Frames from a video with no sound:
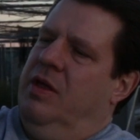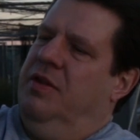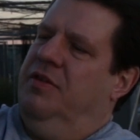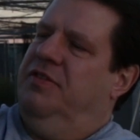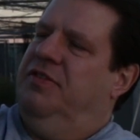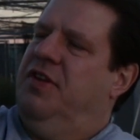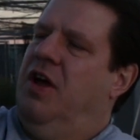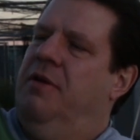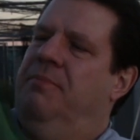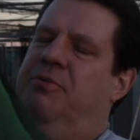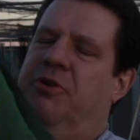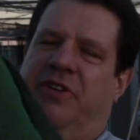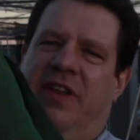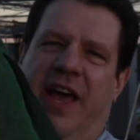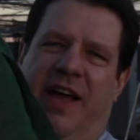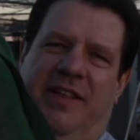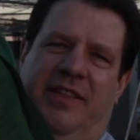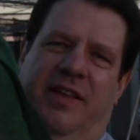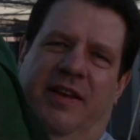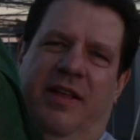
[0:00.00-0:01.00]
sun
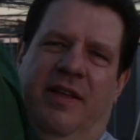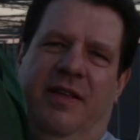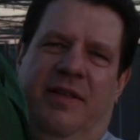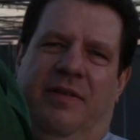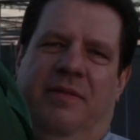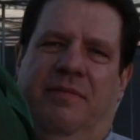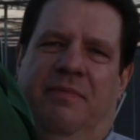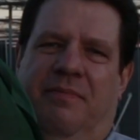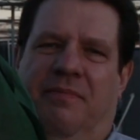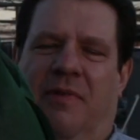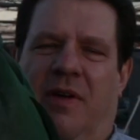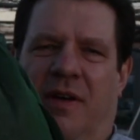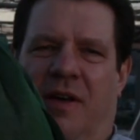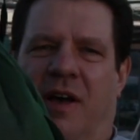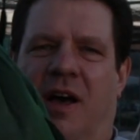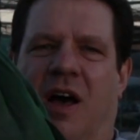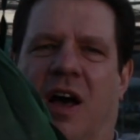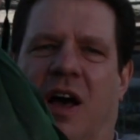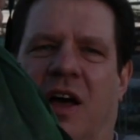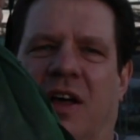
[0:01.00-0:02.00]
protected,
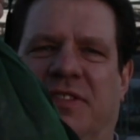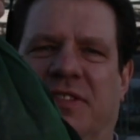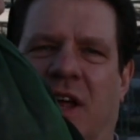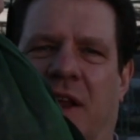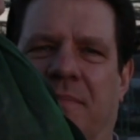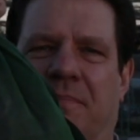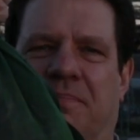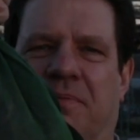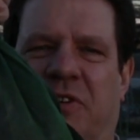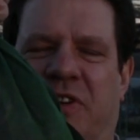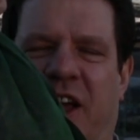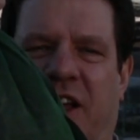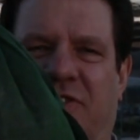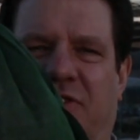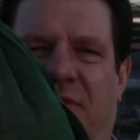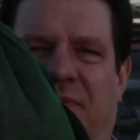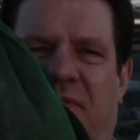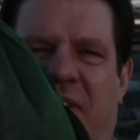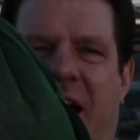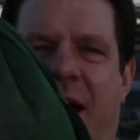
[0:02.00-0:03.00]
sun
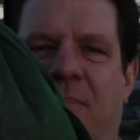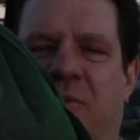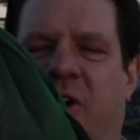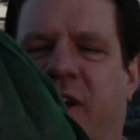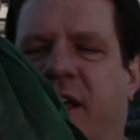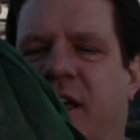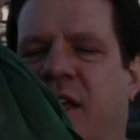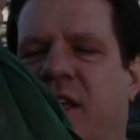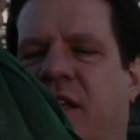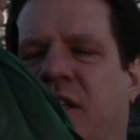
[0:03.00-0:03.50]
protection fabric,